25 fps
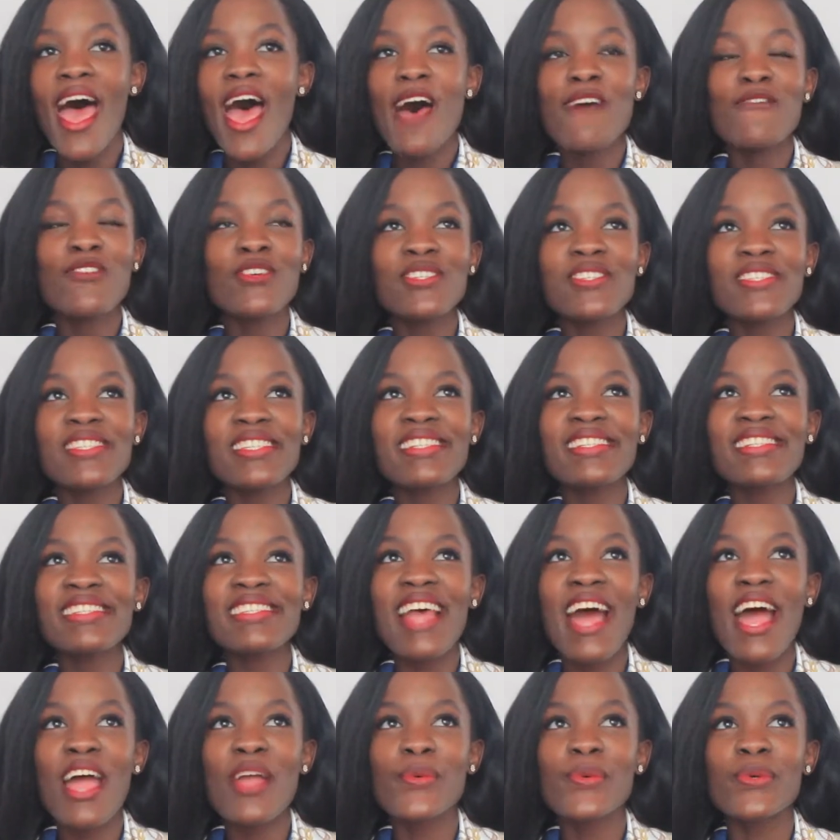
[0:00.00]
Ever
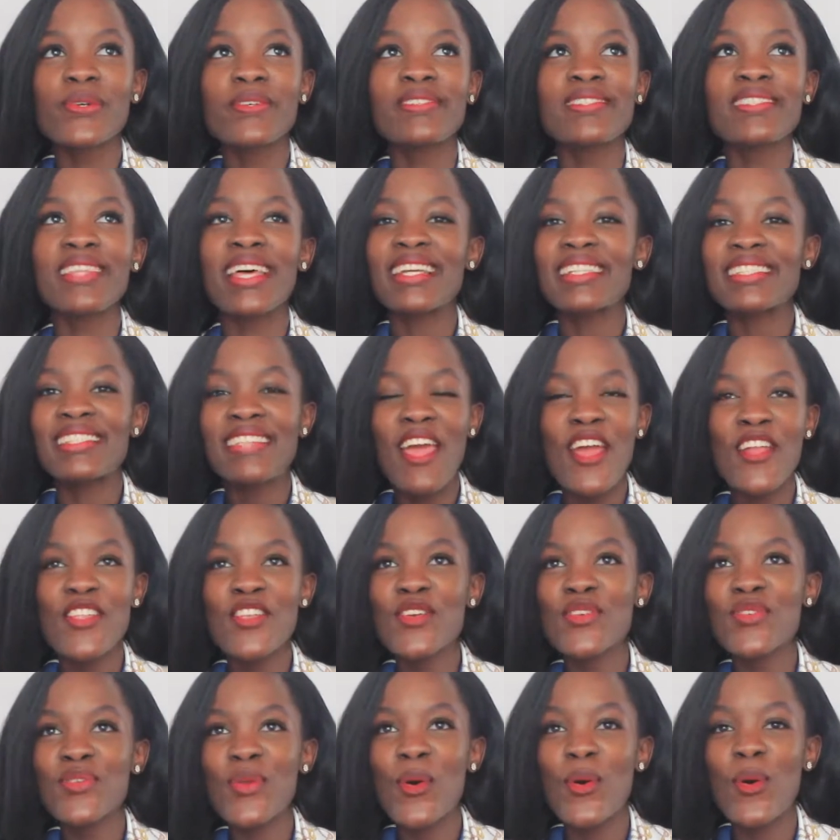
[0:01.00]
since I was like
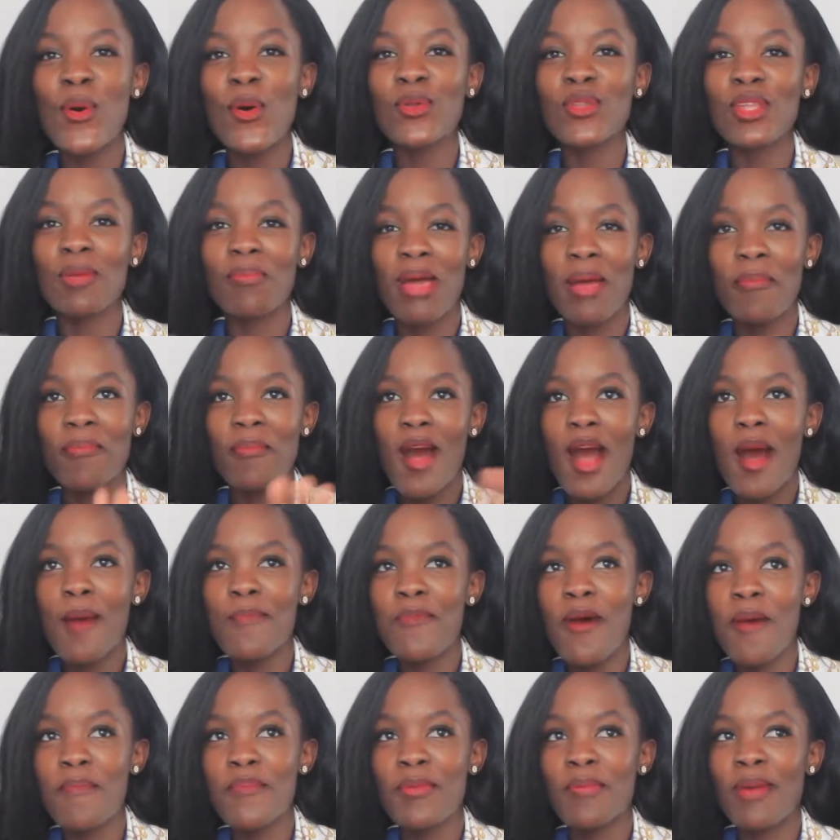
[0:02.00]
10 years old and my
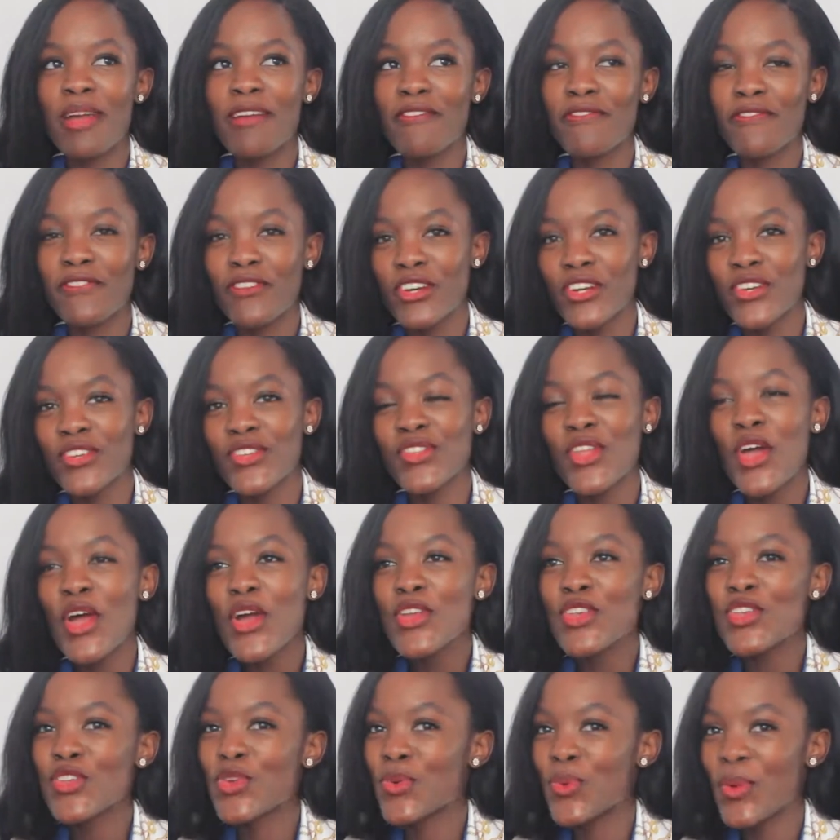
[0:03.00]
mom bought me my first
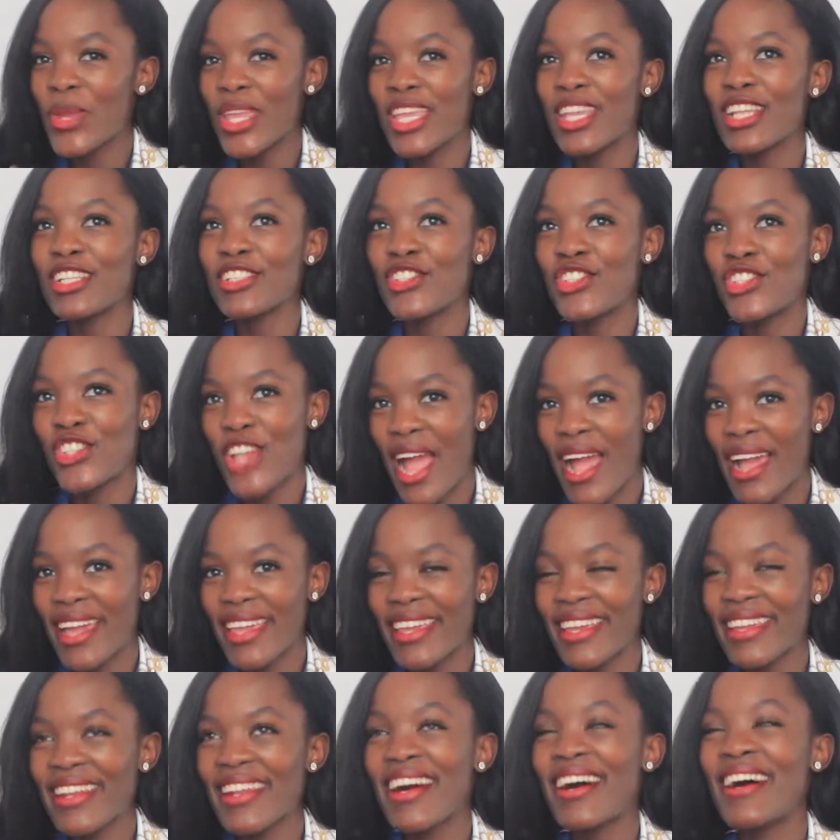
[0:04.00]
tweed
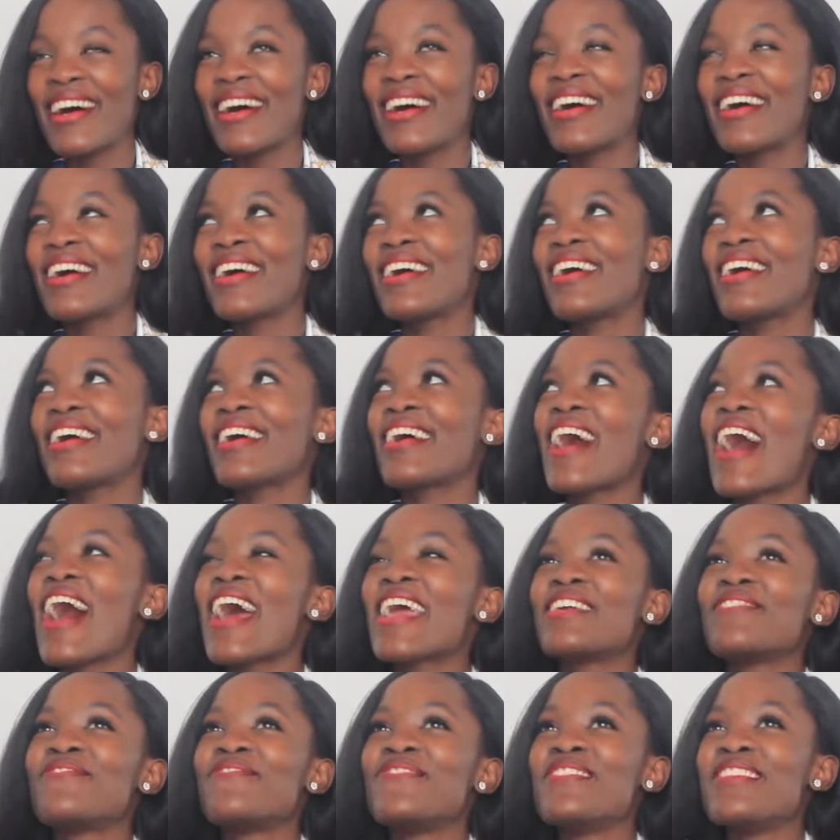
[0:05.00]
jacket,
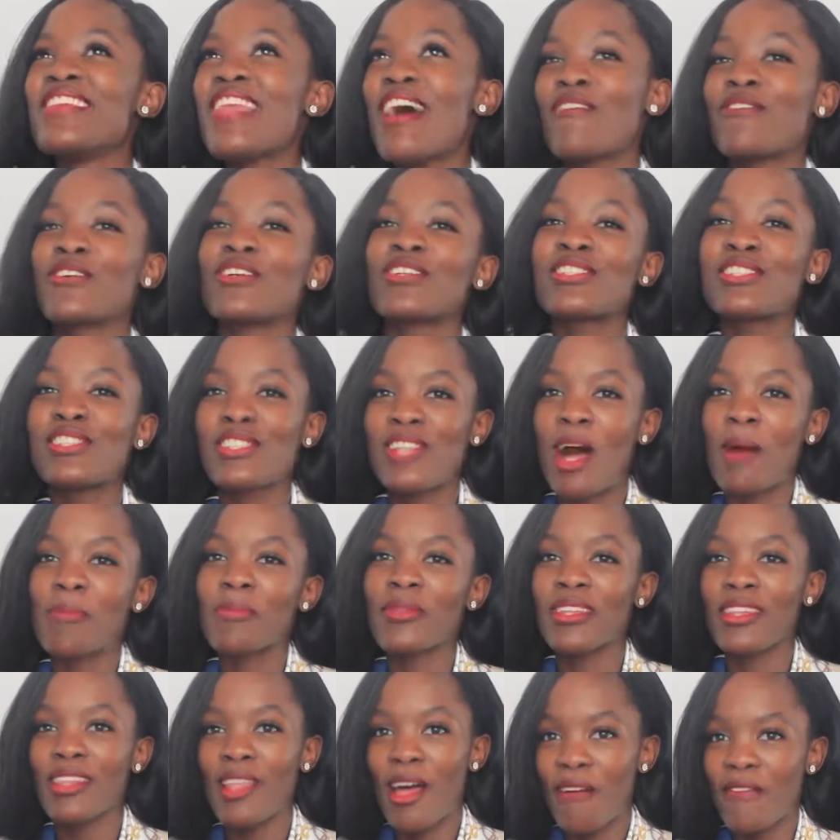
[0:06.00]
I've never
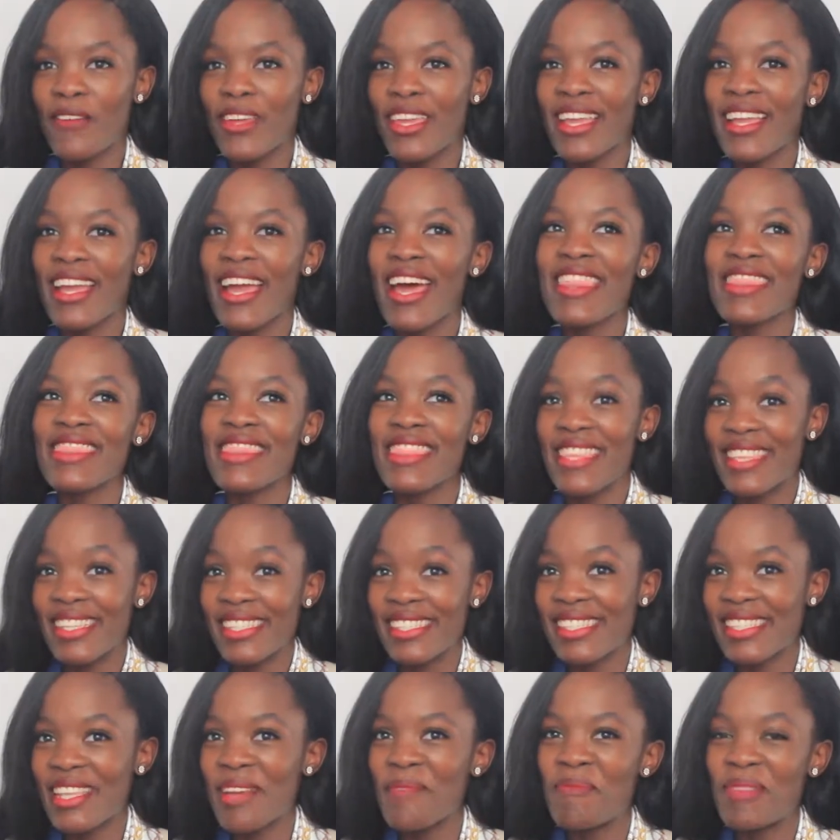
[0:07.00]
stopped loving
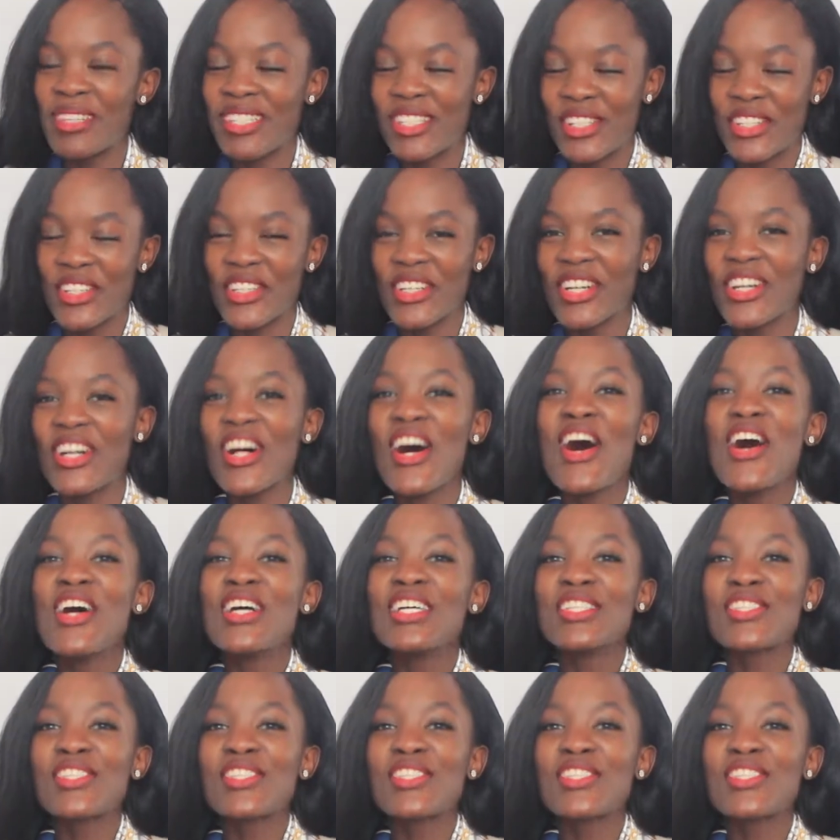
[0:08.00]
this material.